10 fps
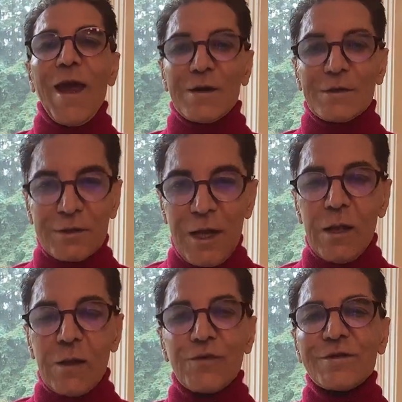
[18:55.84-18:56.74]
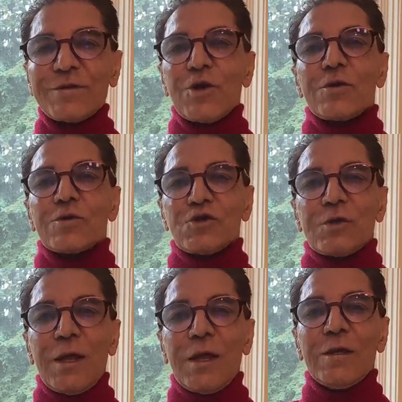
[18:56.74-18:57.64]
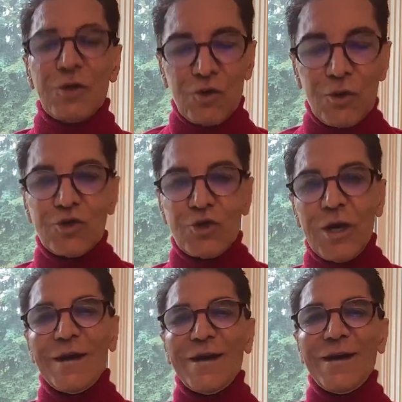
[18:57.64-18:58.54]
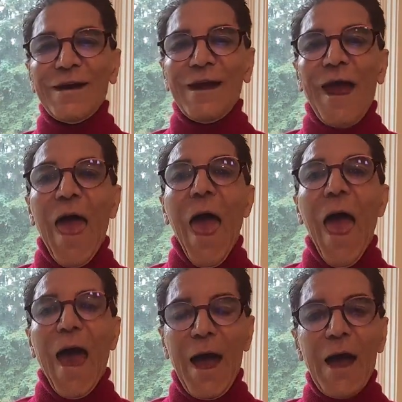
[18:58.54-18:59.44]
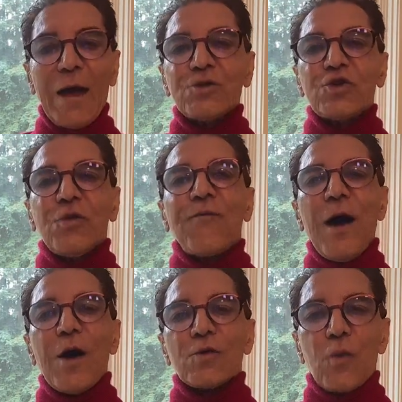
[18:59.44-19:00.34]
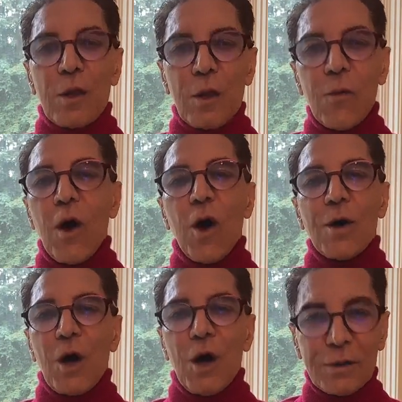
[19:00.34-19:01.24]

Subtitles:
herself searched the literature, and she found one of our